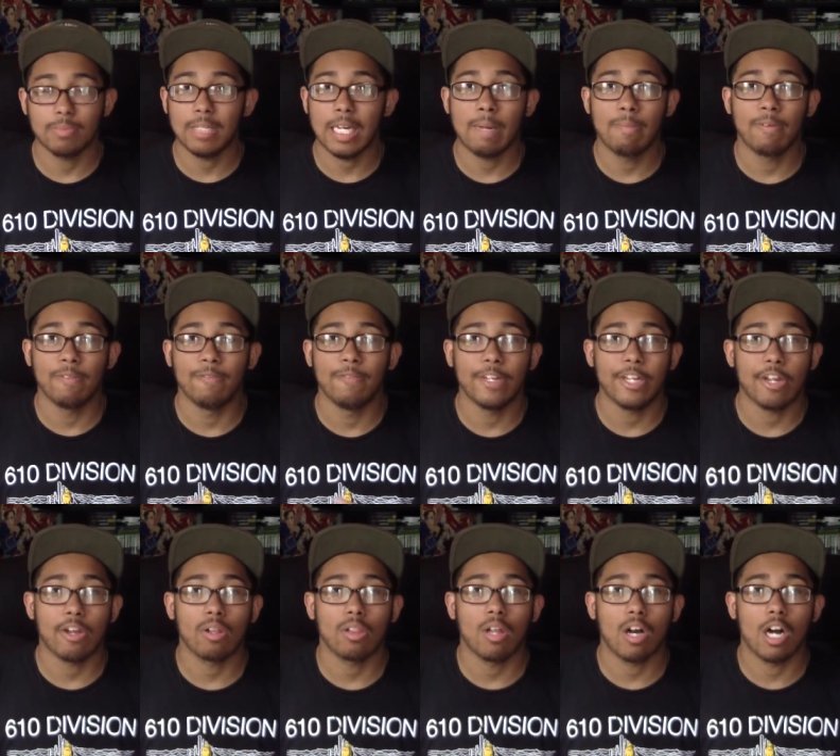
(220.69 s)
type of
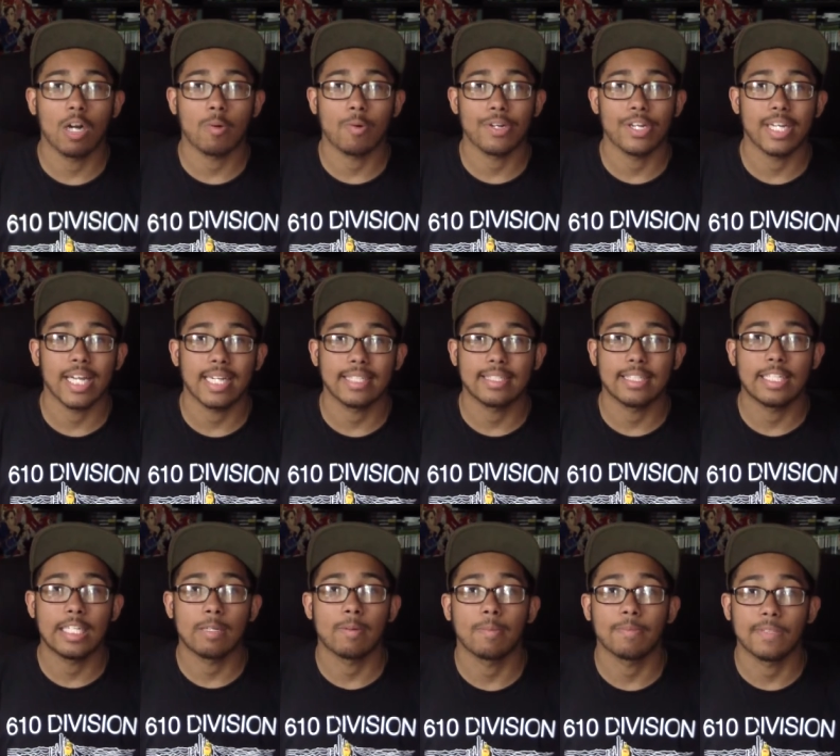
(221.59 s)
video log where you guys can
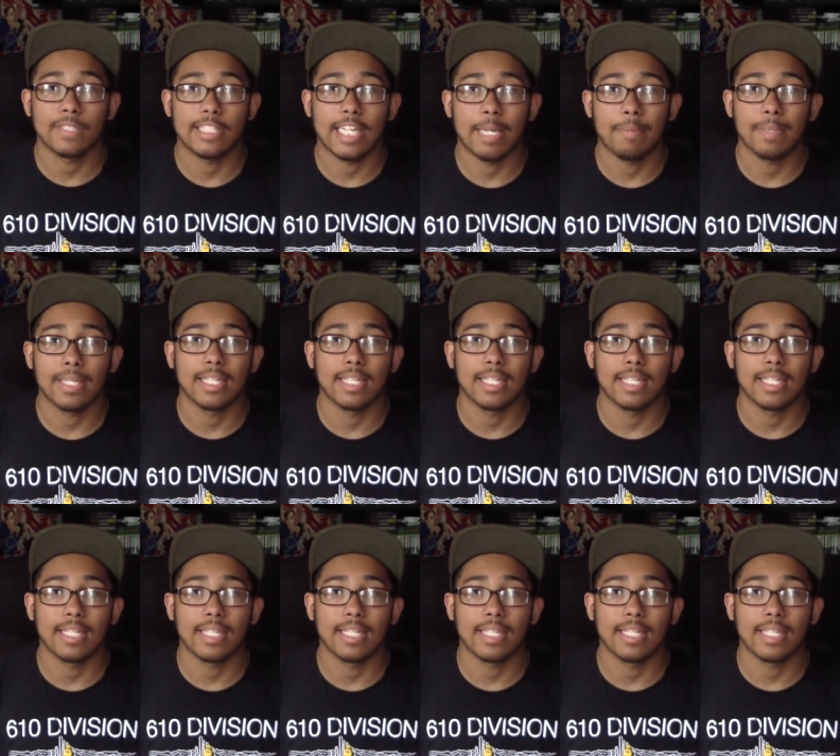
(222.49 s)
keep up to date,